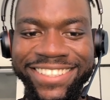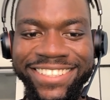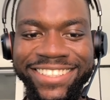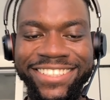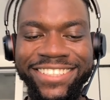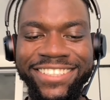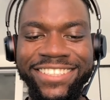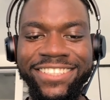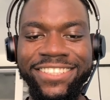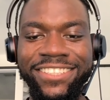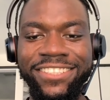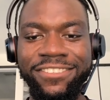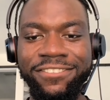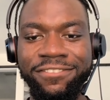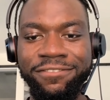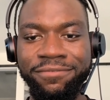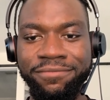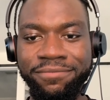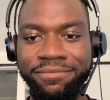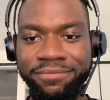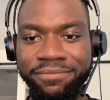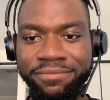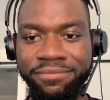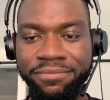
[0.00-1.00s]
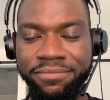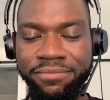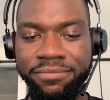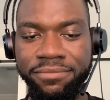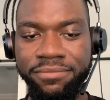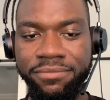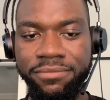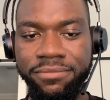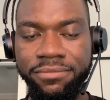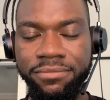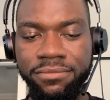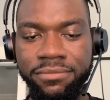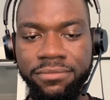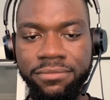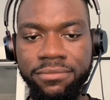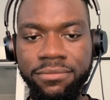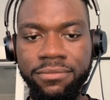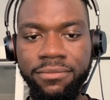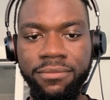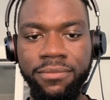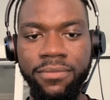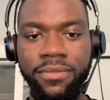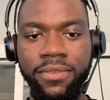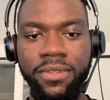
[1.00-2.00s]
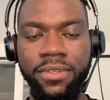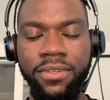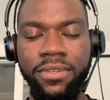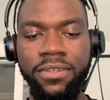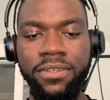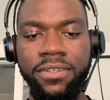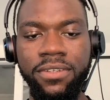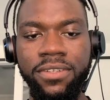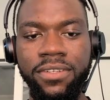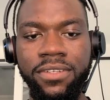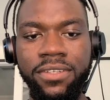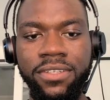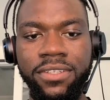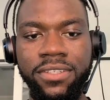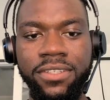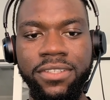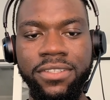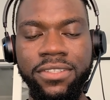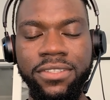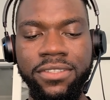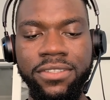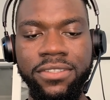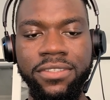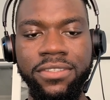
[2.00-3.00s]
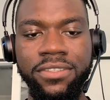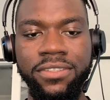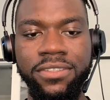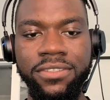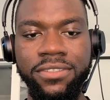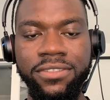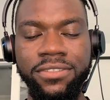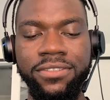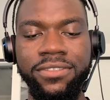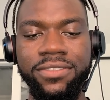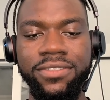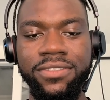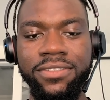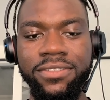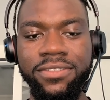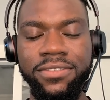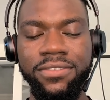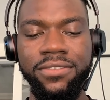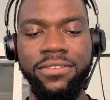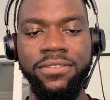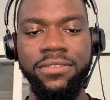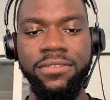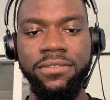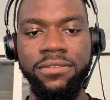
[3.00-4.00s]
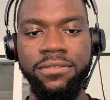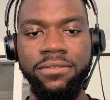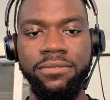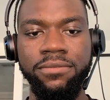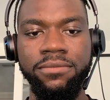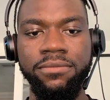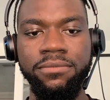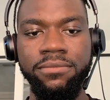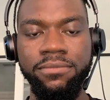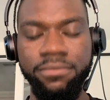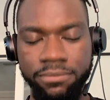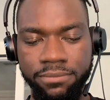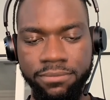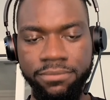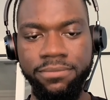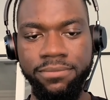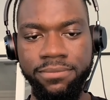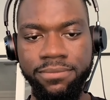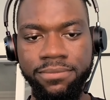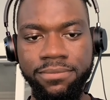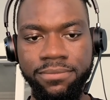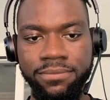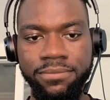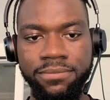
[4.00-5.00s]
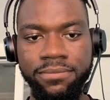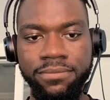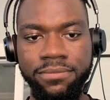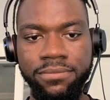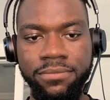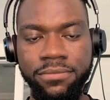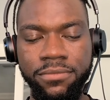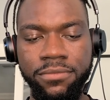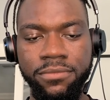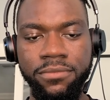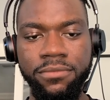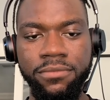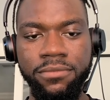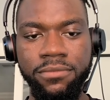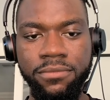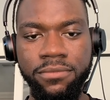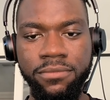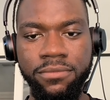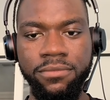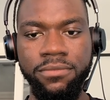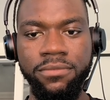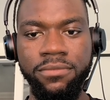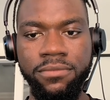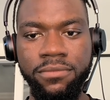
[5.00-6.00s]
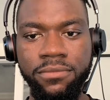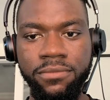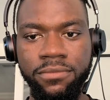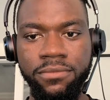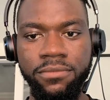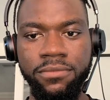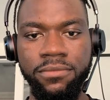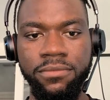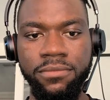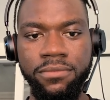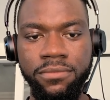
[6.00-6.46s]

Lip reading: No words are spoken by the person on screen.